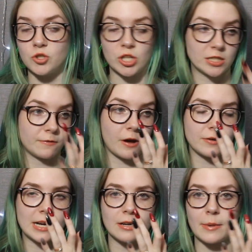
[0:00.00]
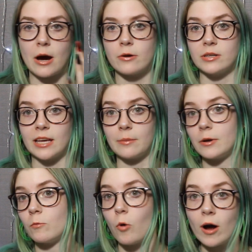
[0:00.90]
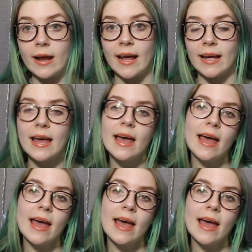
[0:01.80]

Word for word: just found out about or like been wanting,